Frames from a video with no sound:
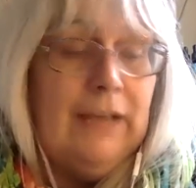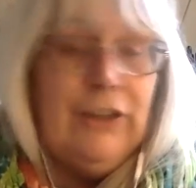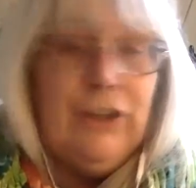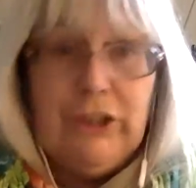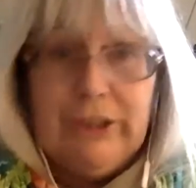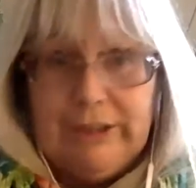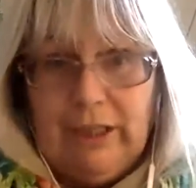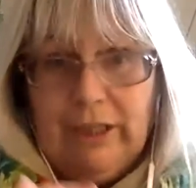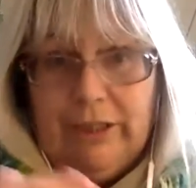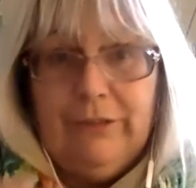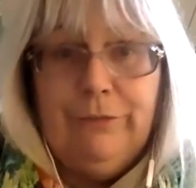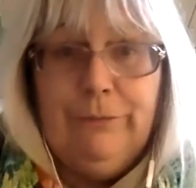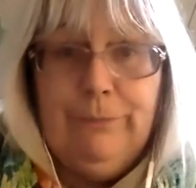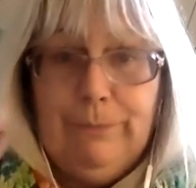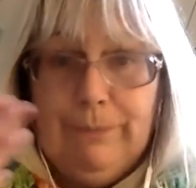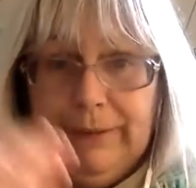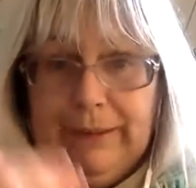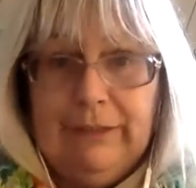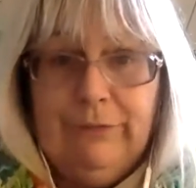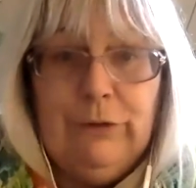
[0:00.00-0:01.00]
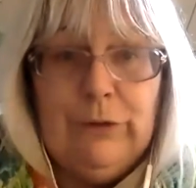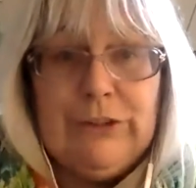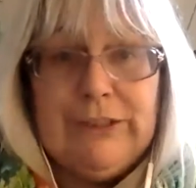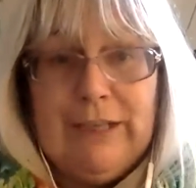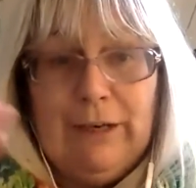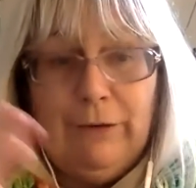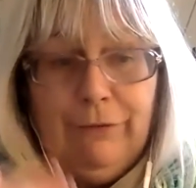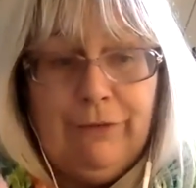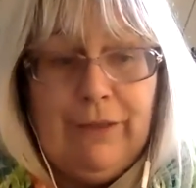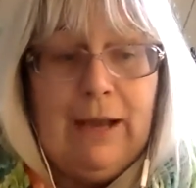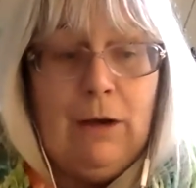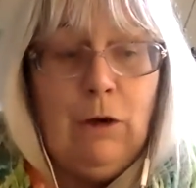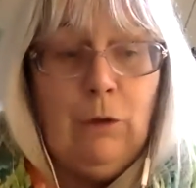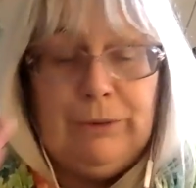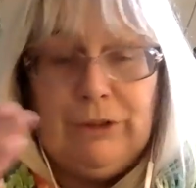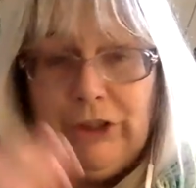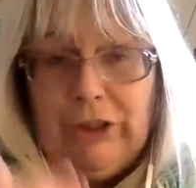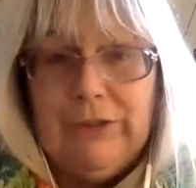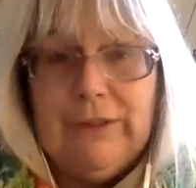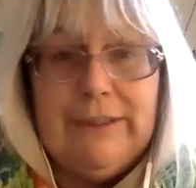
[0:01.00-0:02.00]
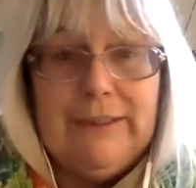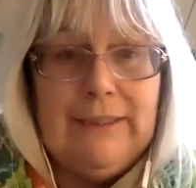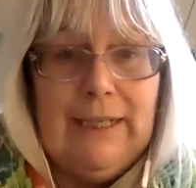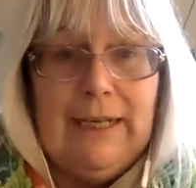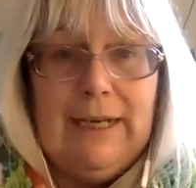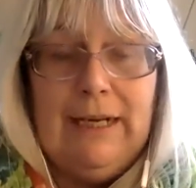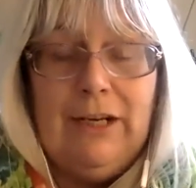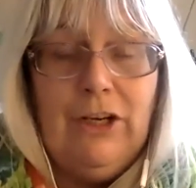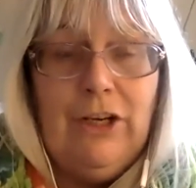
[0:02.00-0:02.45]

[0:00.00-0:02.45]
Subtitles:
just kind of give yourself that opportunity,